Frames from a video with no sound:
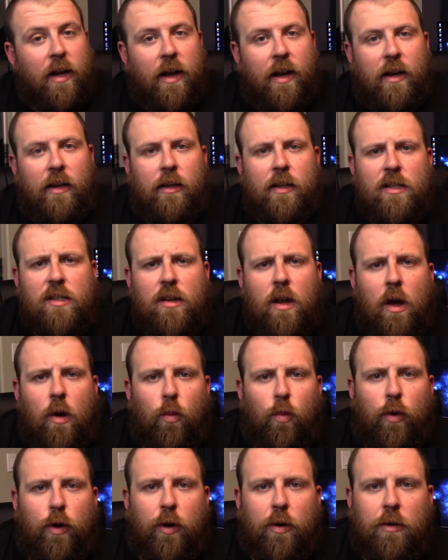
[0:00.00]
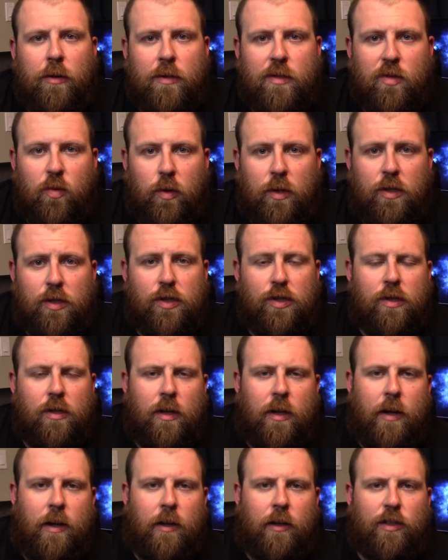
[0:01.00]
and it does not work with the Switch.
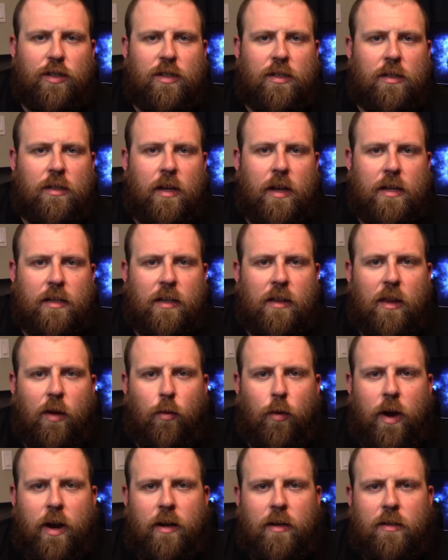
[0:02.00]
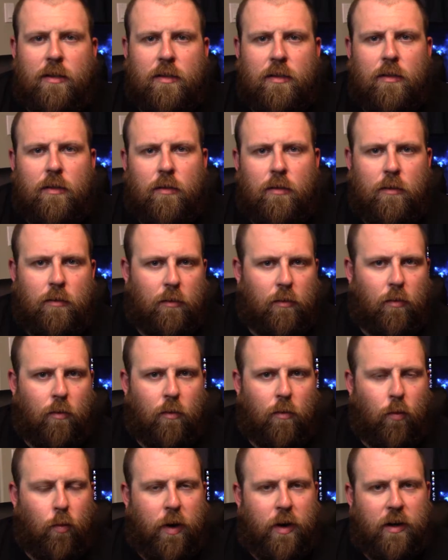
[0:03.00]
It just isn't the right
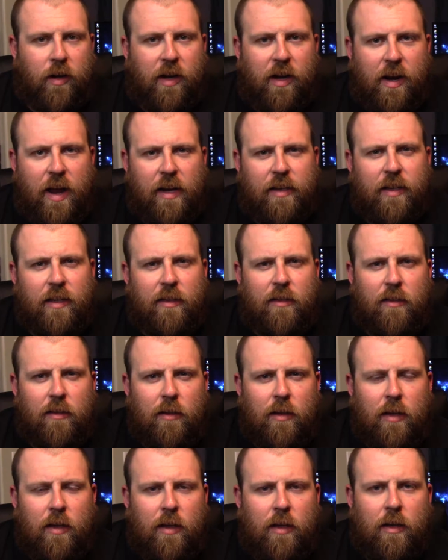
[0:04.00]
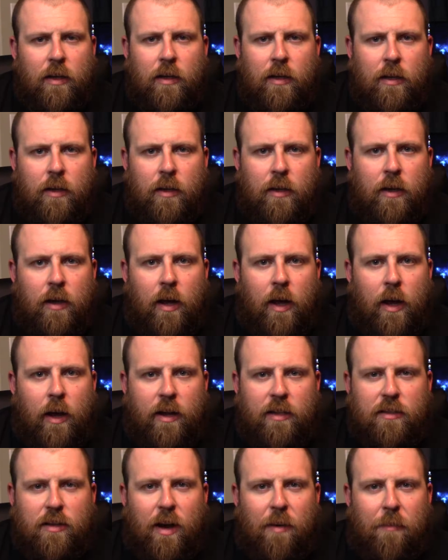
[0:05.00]
way to connect it.
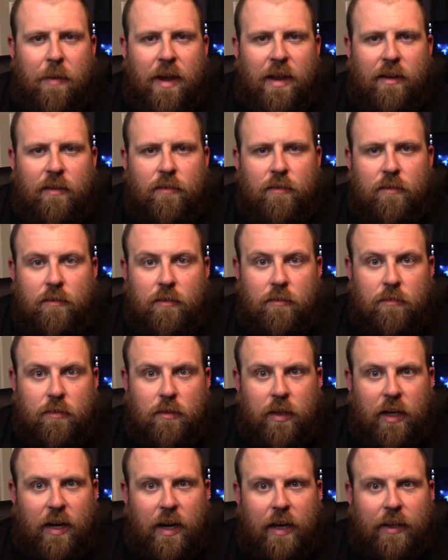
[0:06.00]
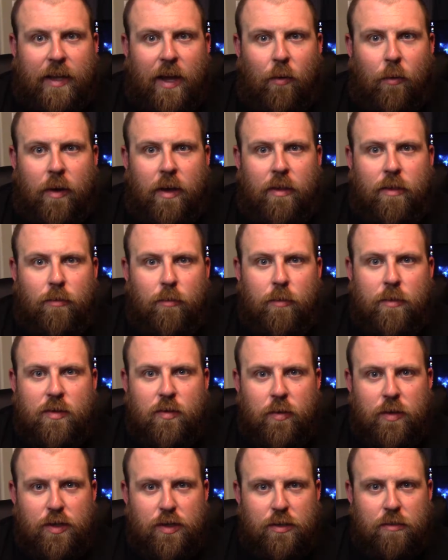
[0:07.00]
It's not made to connect that way through a
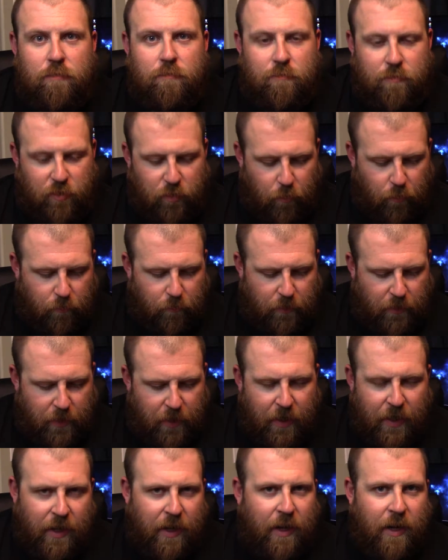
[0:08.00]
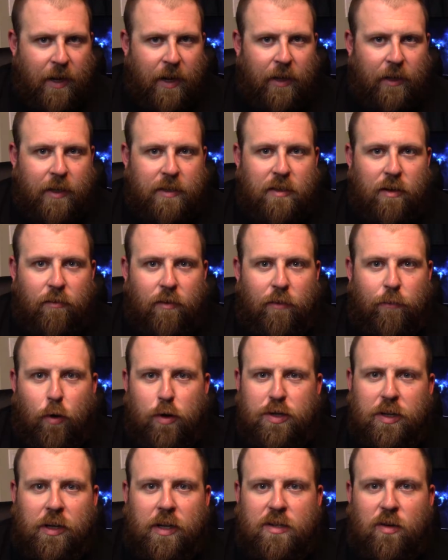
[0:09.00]
Switch. So
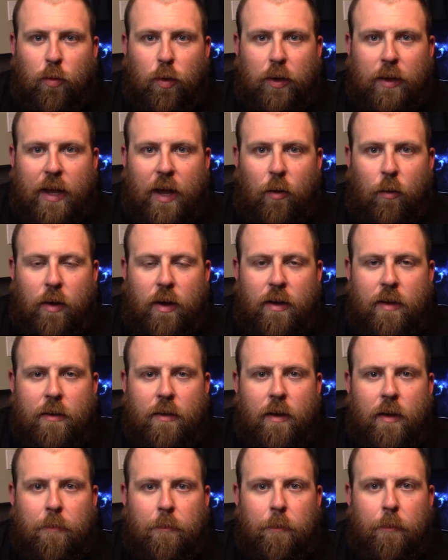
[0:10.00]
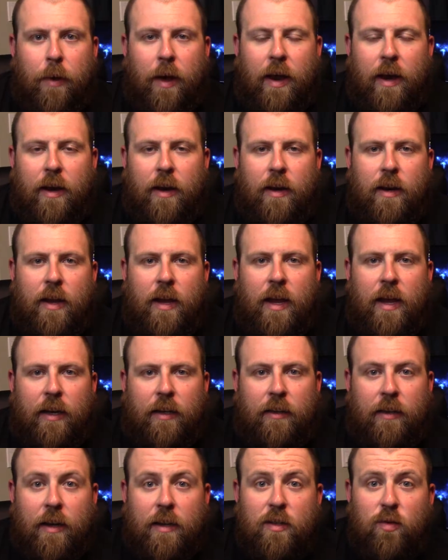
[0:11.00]
unfortunately it doesn't work that way, but
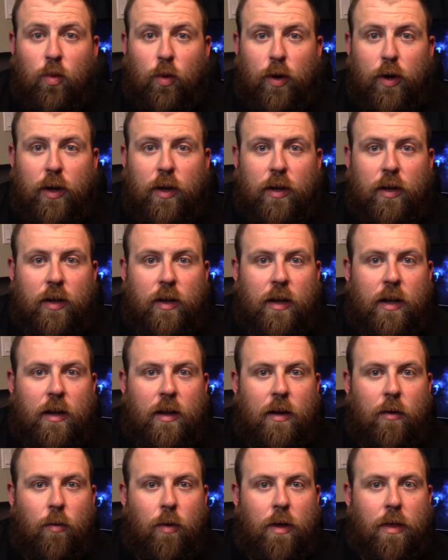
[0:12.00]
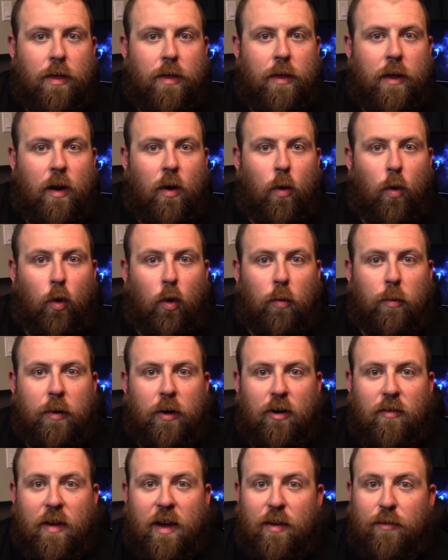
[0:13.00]
it does work with an old
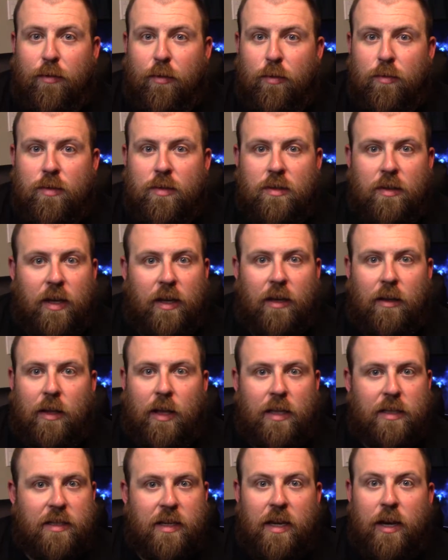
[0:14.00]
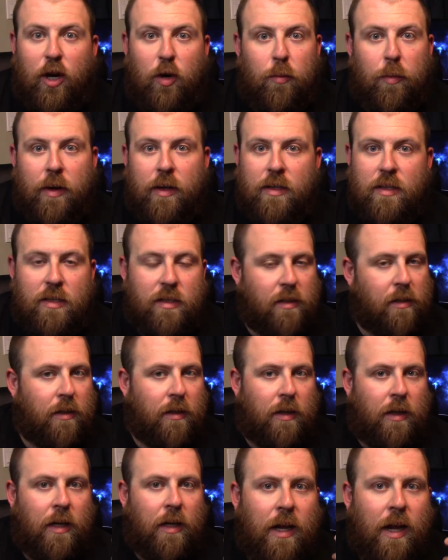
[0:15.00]
pair of headphones, like let's say earbuds.
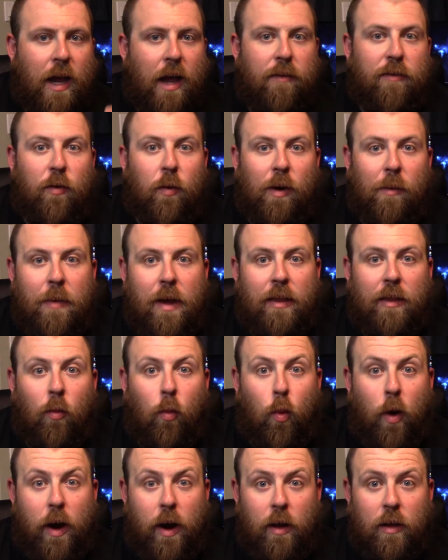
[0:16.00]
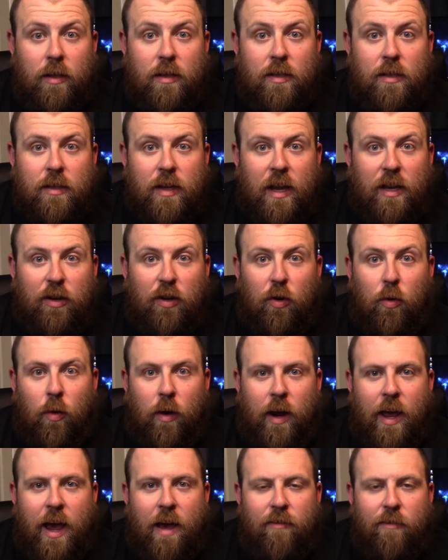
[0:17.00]
If you want to make them wireless and you don't
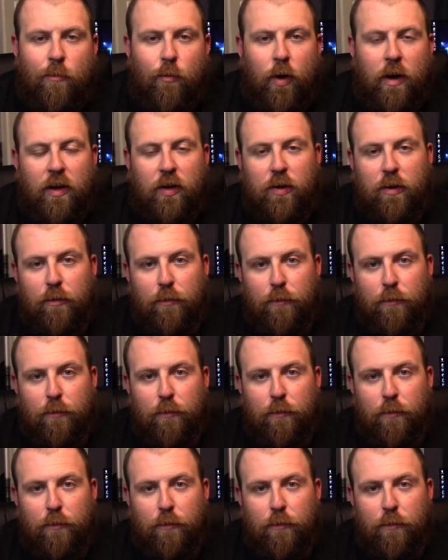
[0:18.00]
want to have them run into your